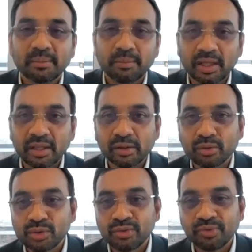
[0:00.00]
being
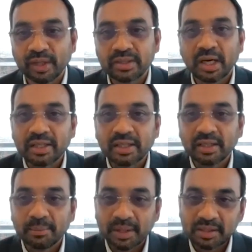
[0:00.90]
used for
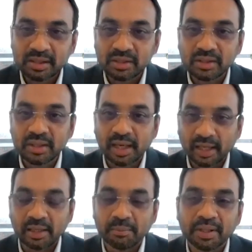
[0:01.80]
charging the buses,
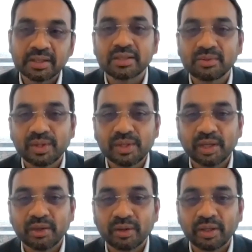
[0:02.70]
electric buses, which
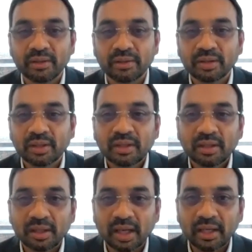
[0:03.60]
we are going to
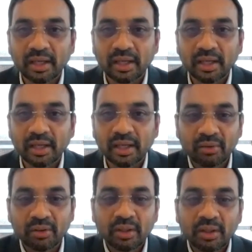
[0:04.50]
run in
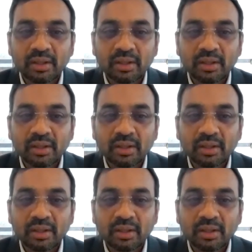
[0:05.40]
Bangalore.